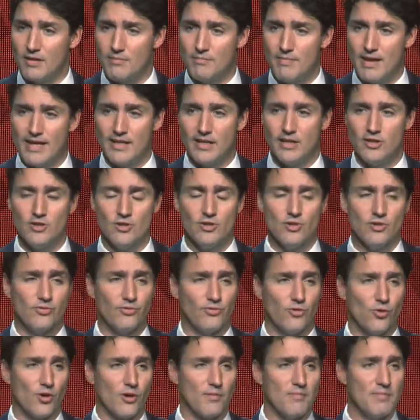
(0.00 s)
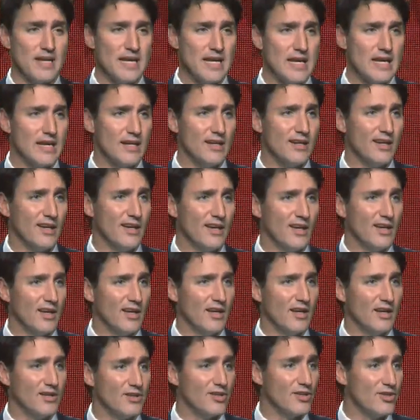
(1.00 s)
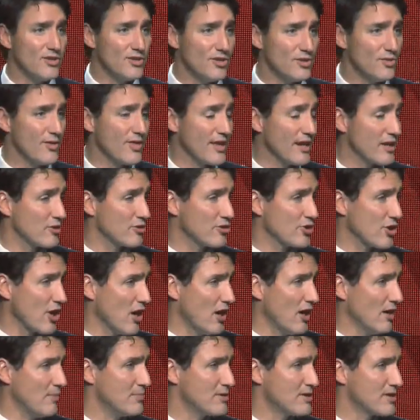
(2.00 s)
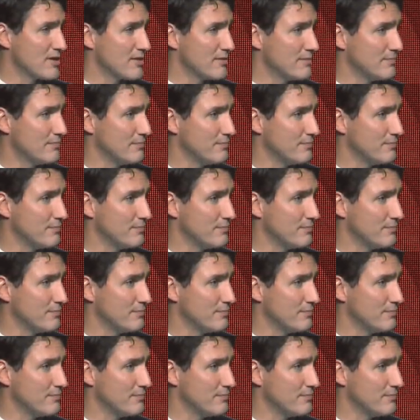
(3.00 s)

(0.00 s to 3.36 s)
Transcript: and men in uniform need to do their jobs.